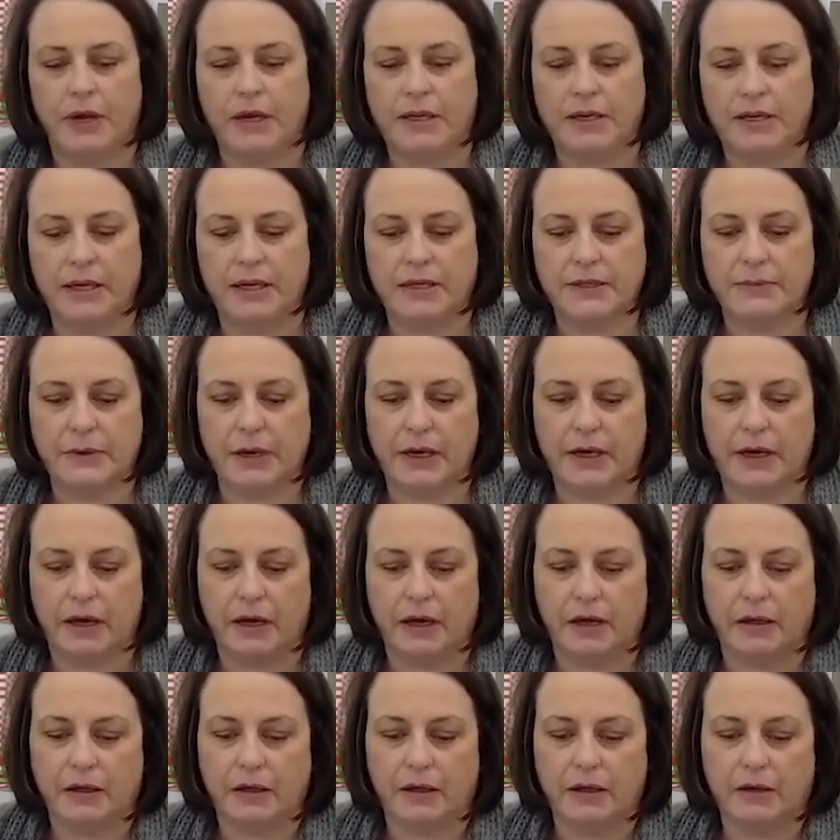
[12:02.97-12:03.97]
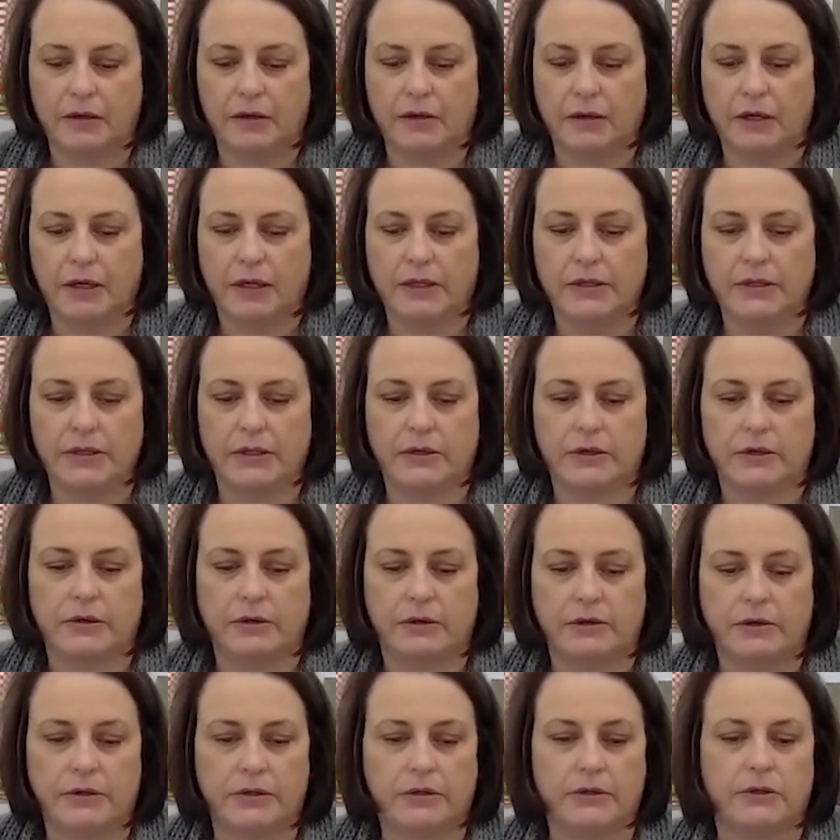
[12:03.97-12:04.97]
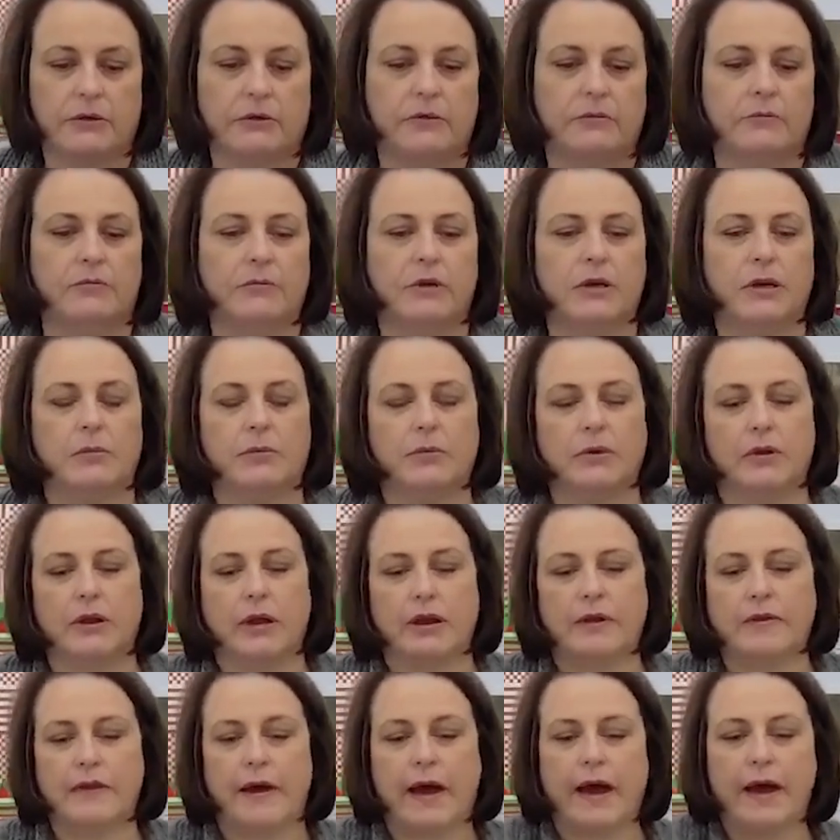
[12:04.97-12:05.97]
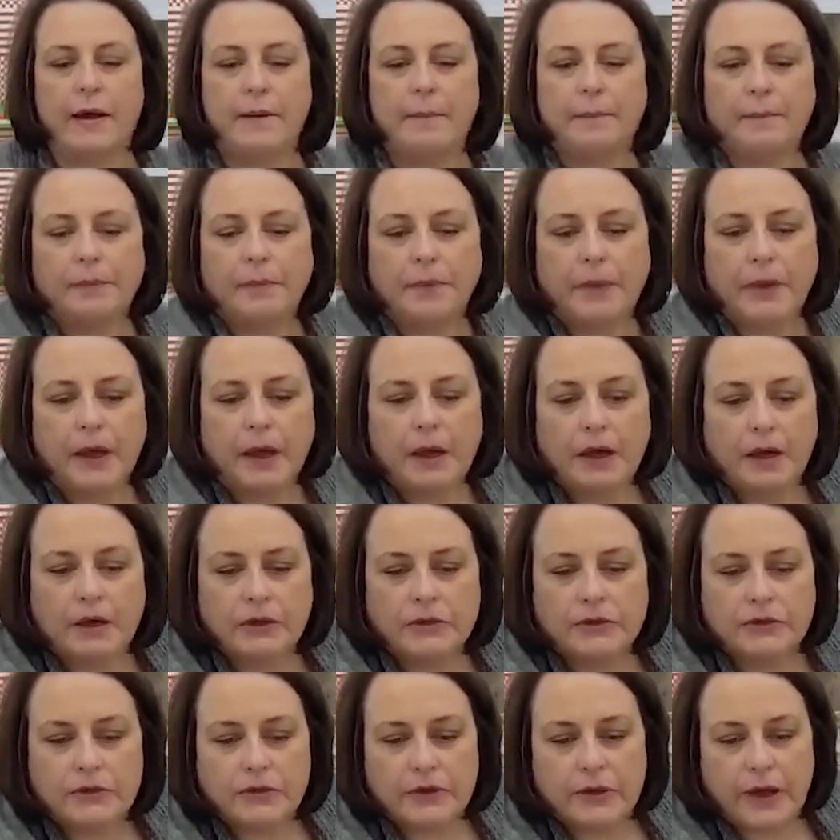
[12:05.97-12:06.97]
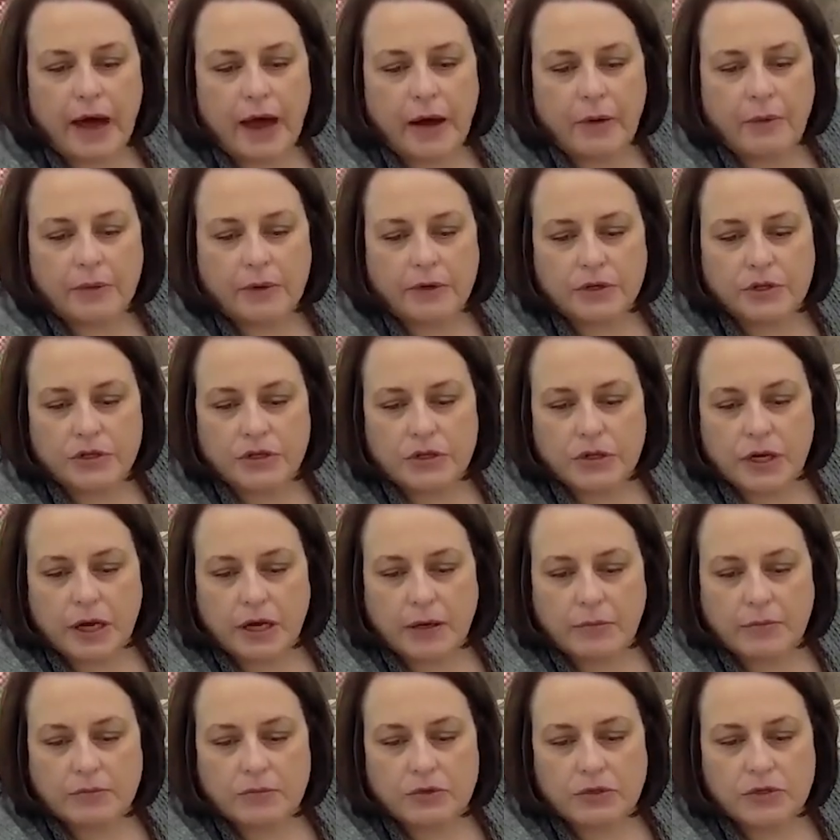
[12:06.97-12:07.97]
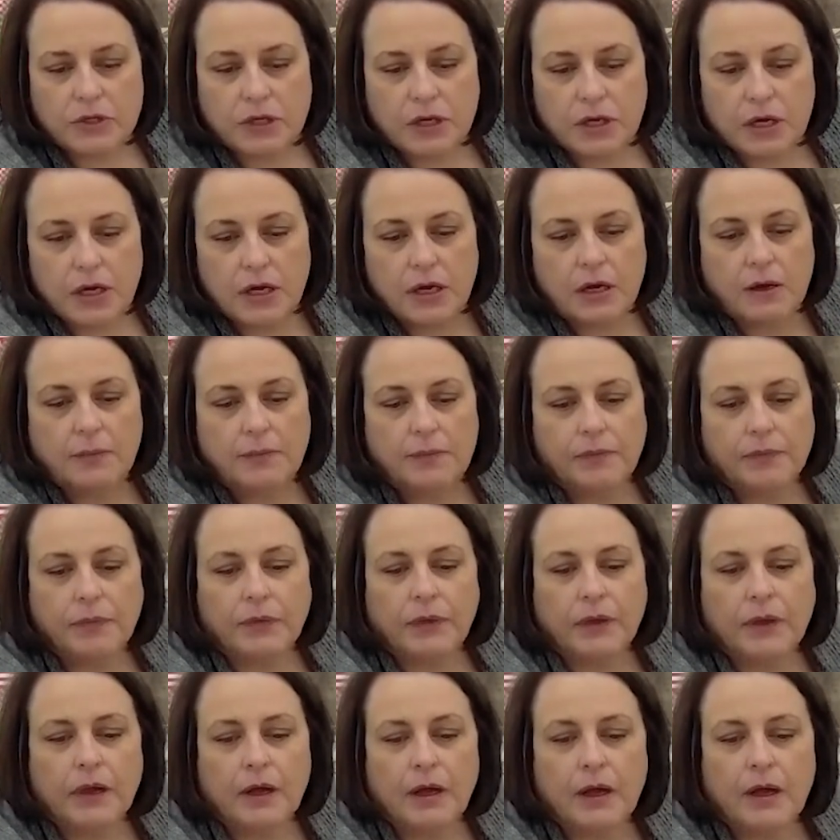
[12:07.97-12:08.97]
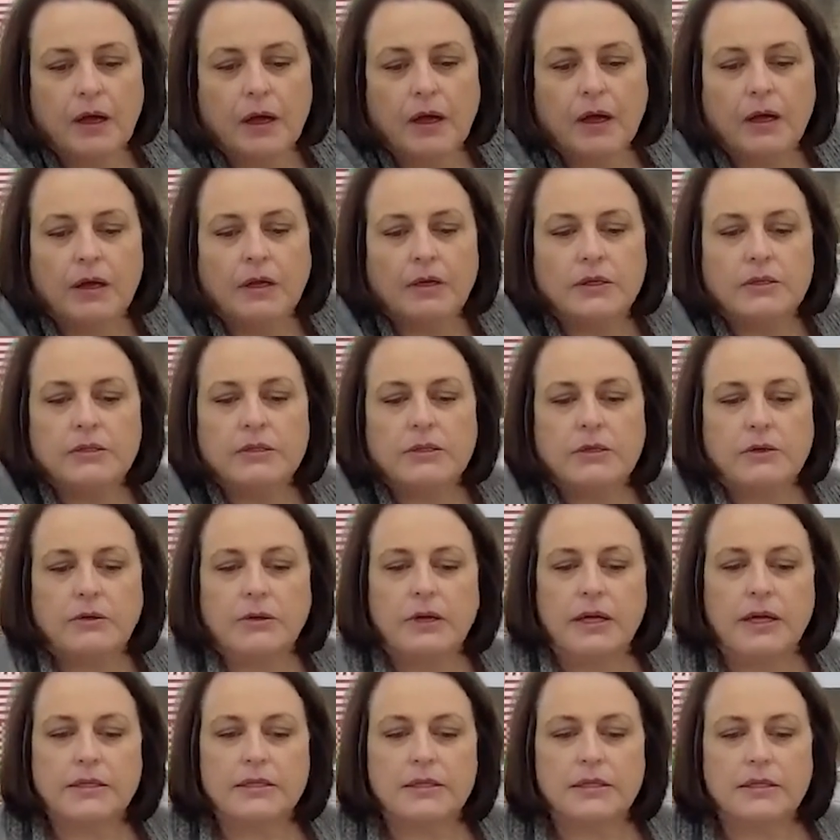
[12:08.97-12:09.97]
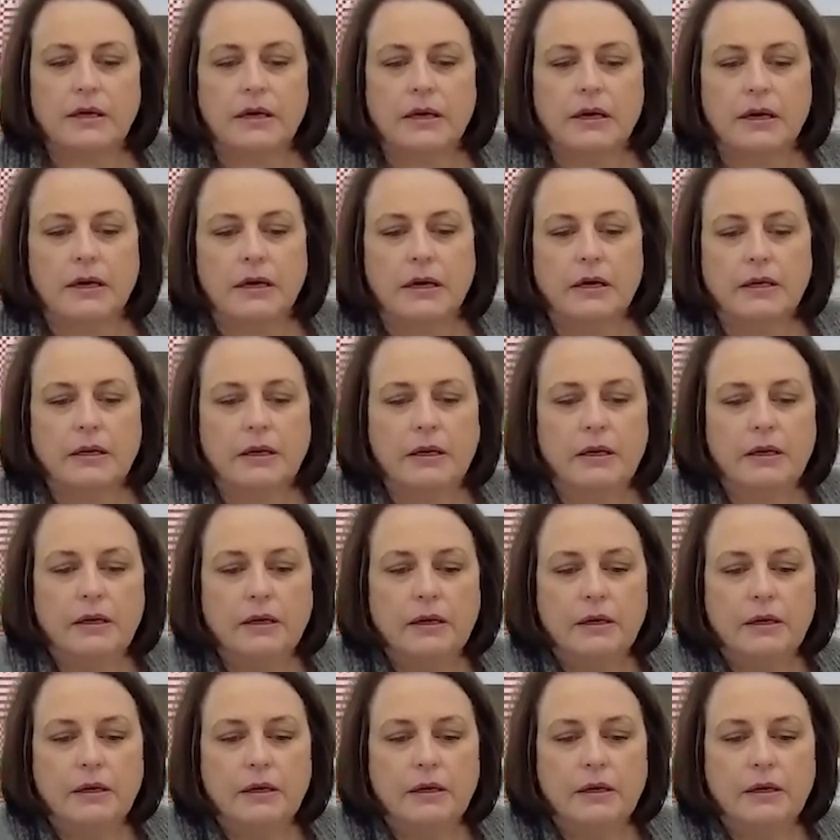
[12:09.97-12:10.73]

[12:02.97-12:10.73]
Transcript: It does make it a little easier to manipulate that. So that was shape G. So let's cut